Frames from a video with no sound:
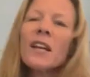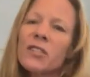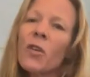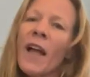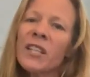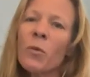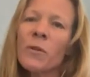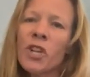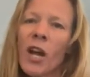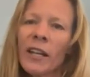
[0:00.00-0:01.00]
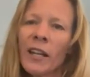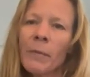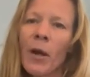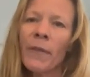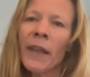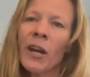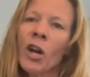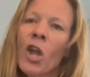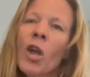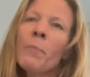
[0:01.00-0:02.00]
So that's what we're talking about
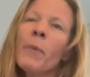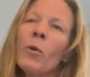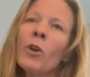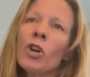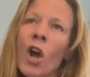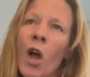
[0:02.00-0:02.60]
there but we are